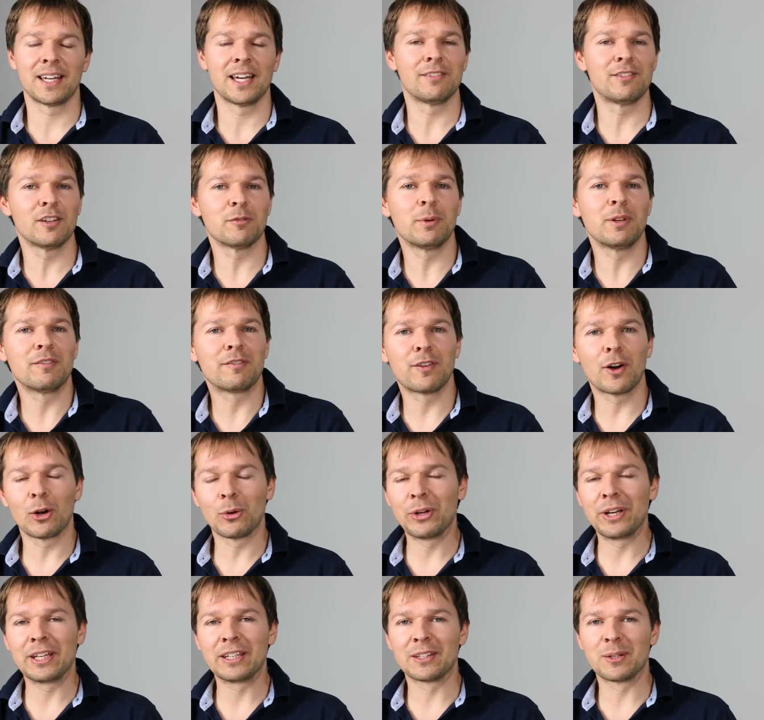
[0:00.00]
If you've been
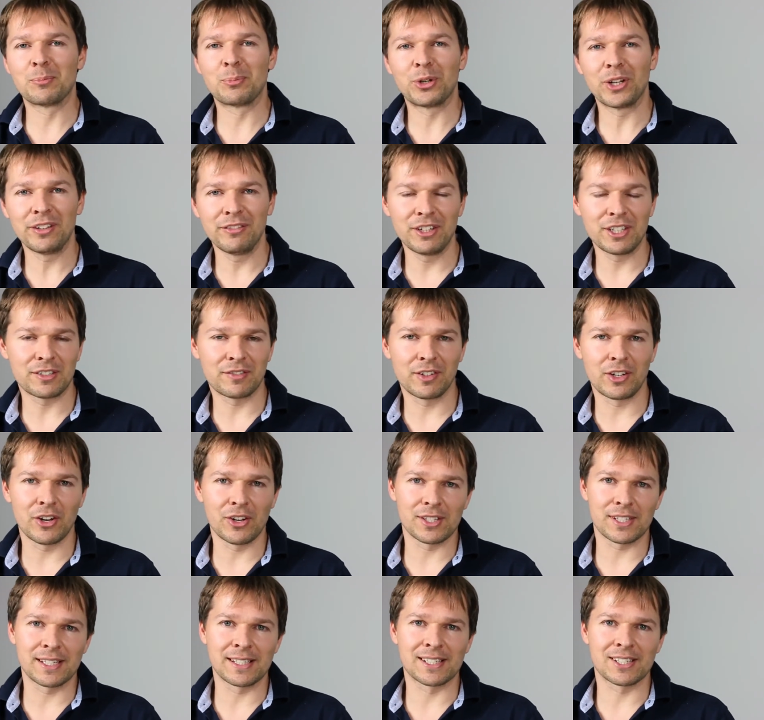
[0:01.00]
following the previous
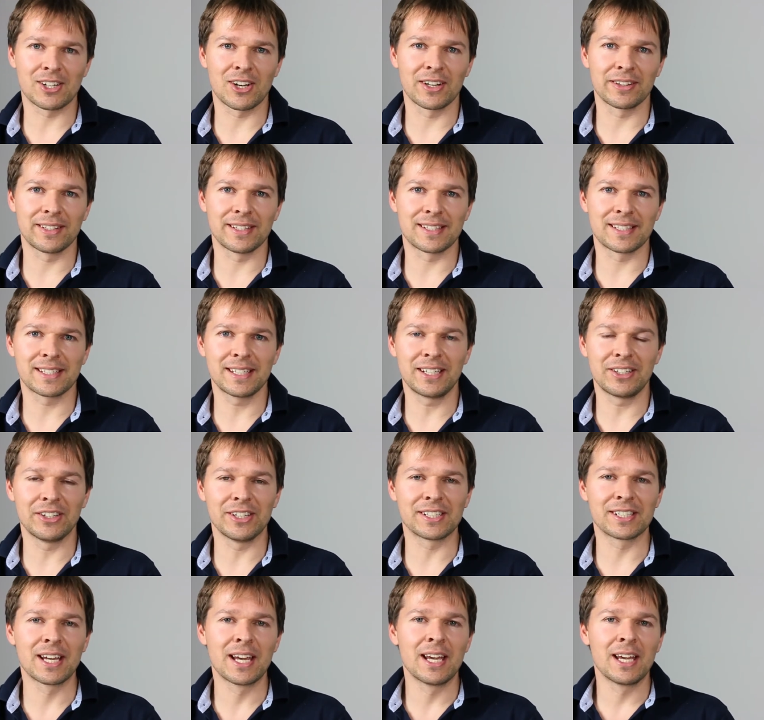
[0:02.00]
videos inside this
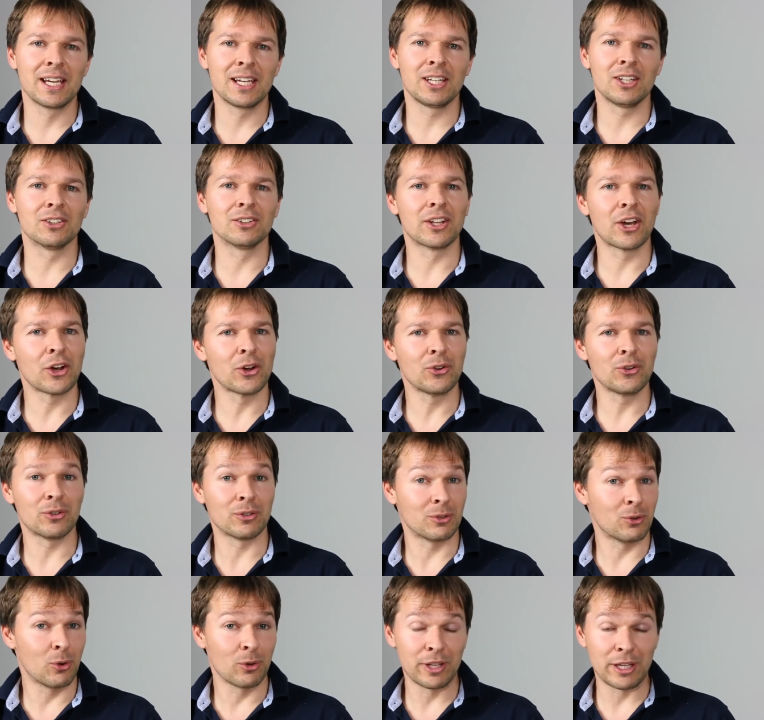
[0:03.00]
series, you'll
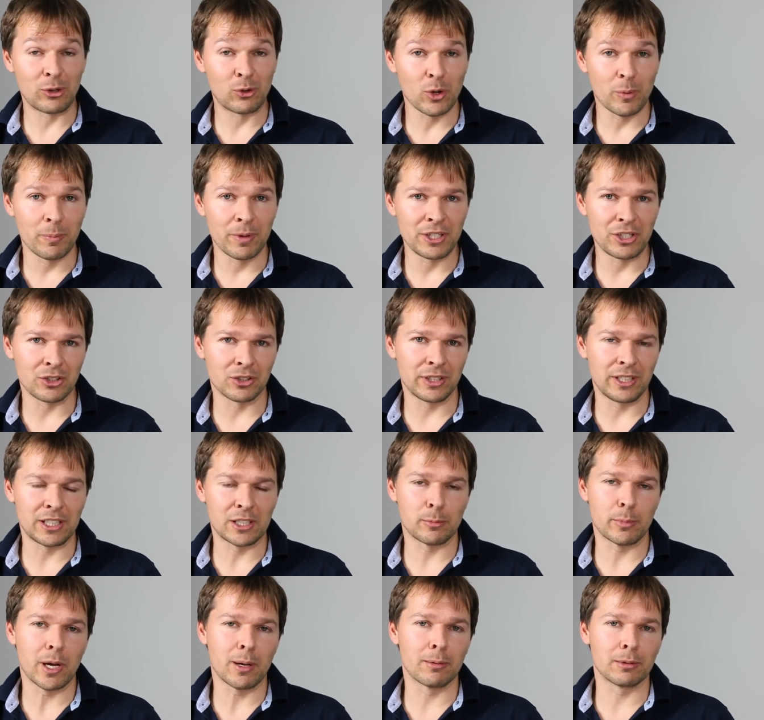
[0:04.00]
know all the equipment you'll
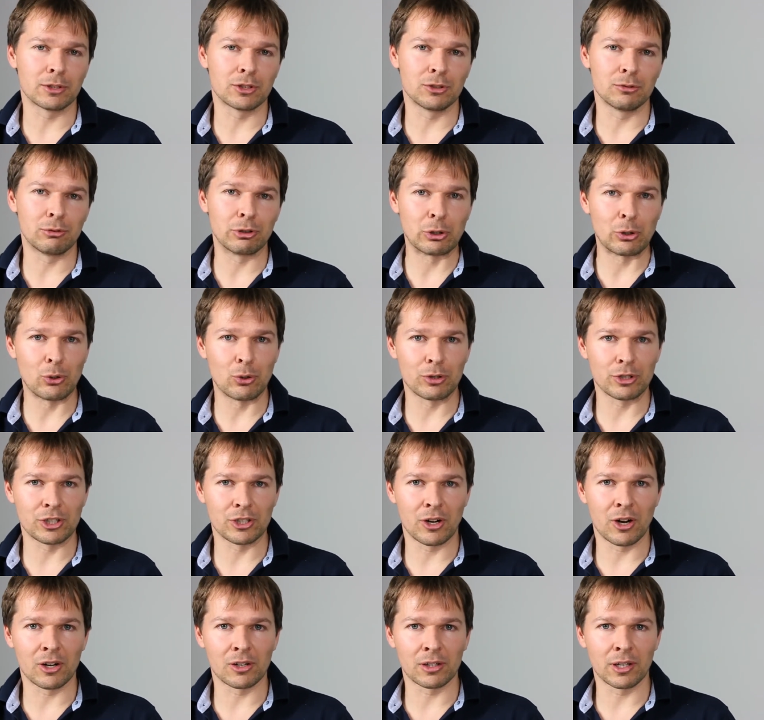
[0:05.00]
need to be able to
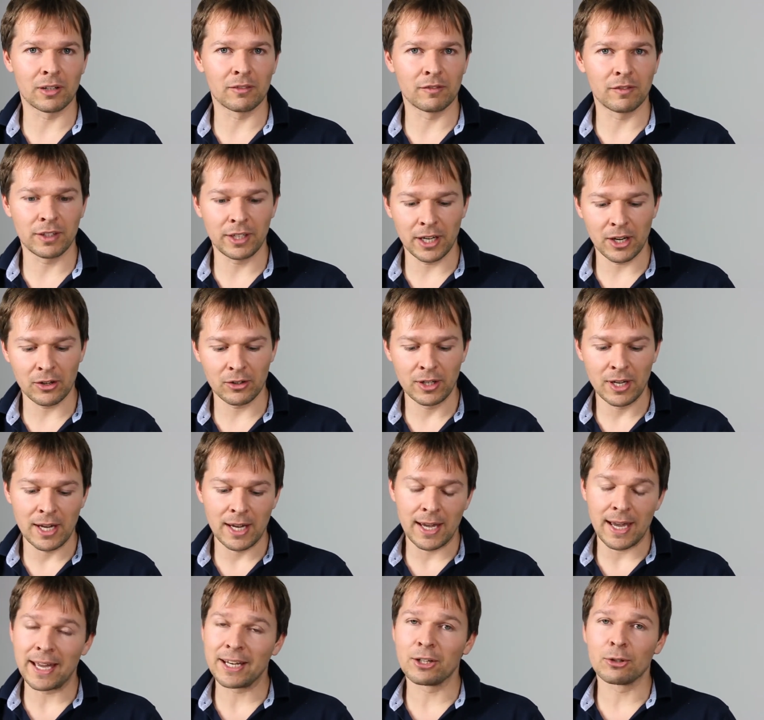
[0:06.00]
record your online video
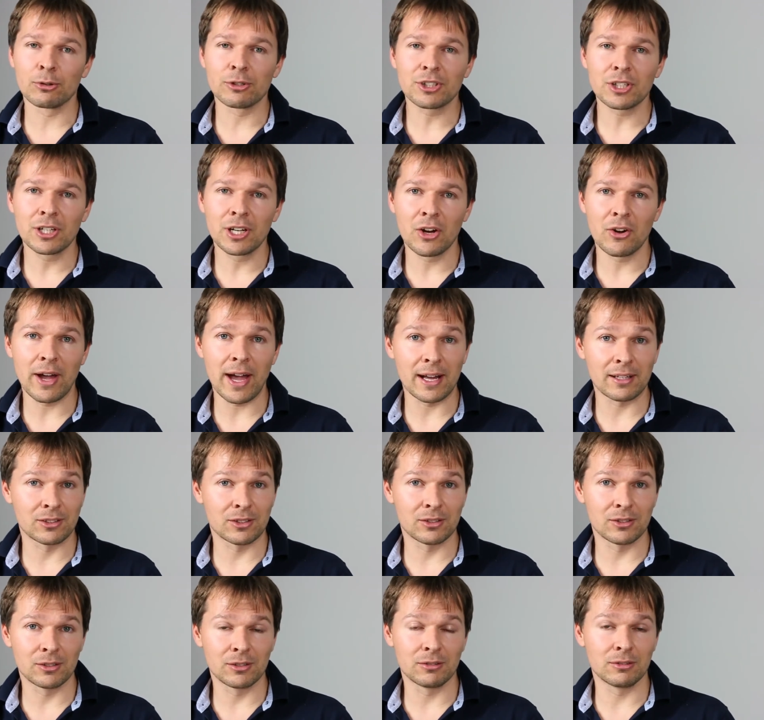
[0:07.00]
and you'll also know how
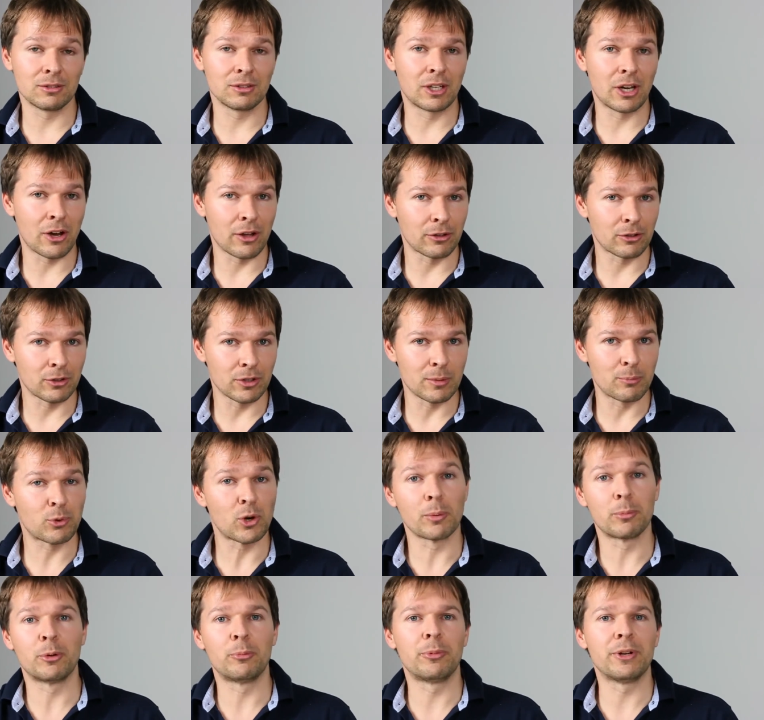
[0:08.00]
to go through the
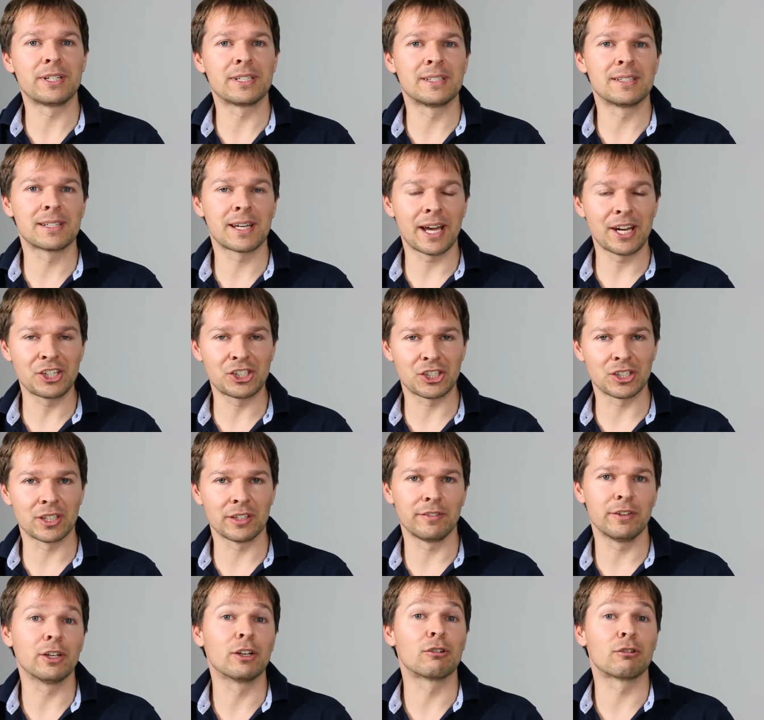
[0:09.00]
proper
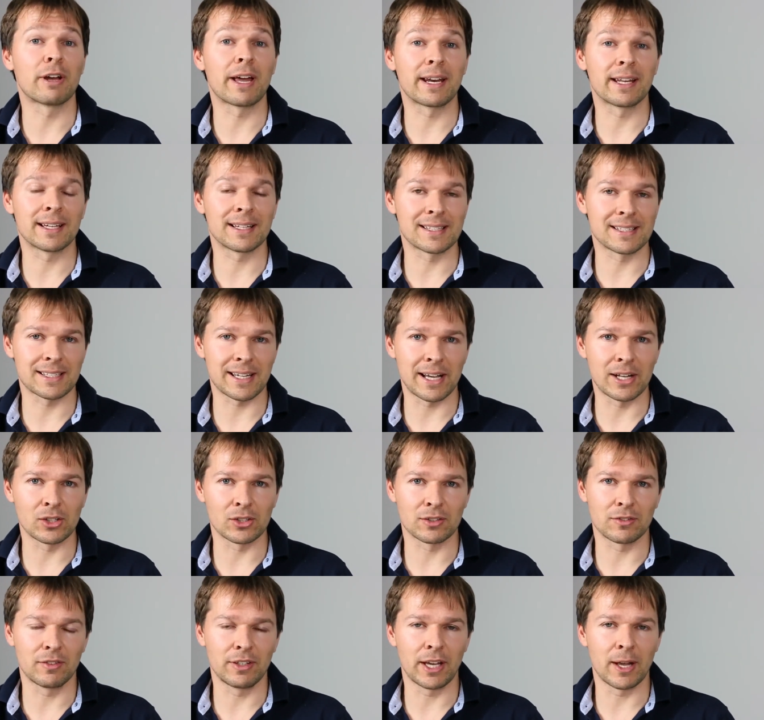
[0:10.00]
presentation if you're creating a
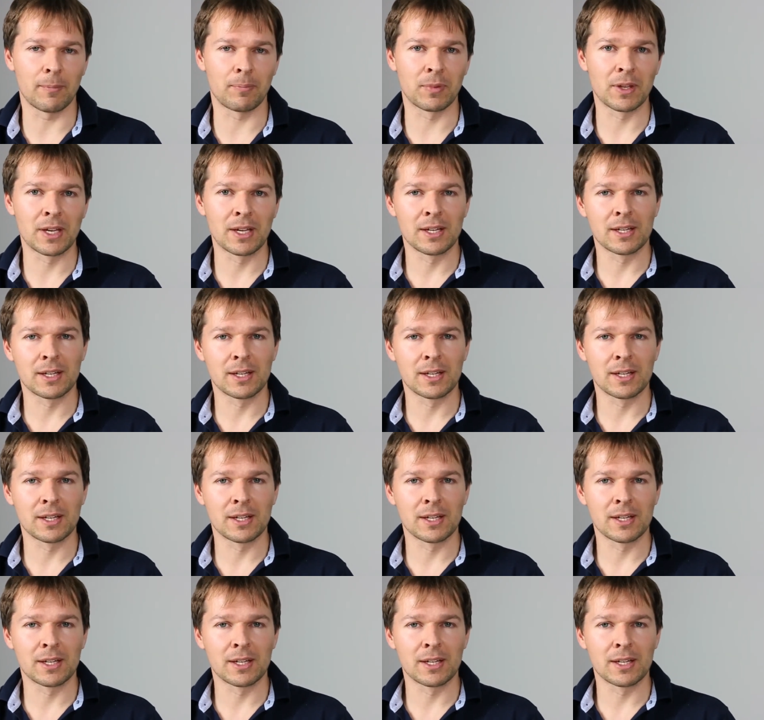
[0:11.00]
sales video.